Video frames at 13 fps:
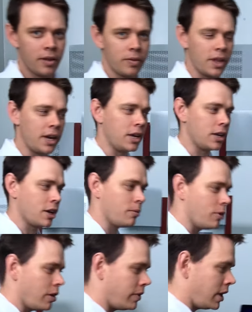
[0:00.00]
They need to
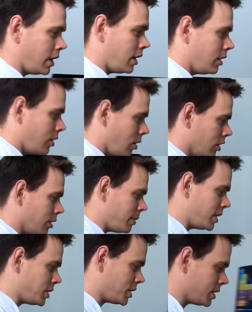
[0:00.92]
come over here on the
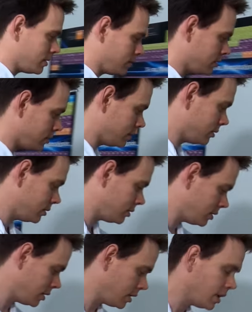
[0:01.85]
bench
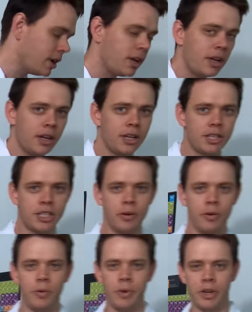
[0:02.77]

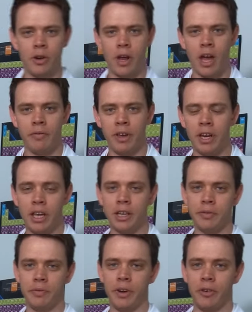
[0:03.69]
so we don't have any
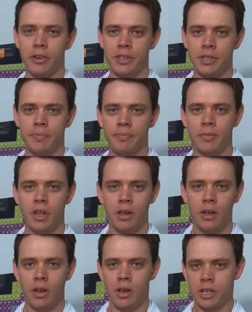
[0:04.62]
interference.
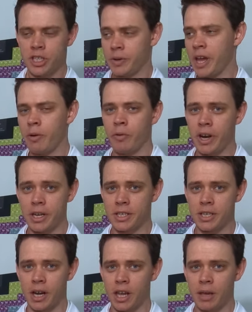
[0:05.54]
So now we're ready to
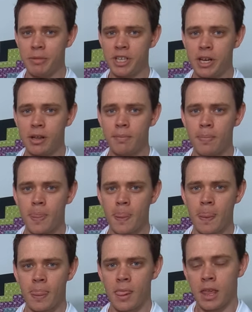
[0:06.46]
start imaging.
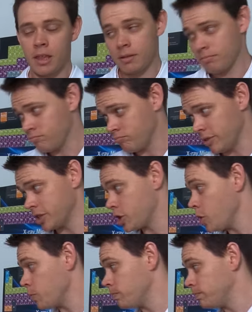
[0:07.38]
Let's go.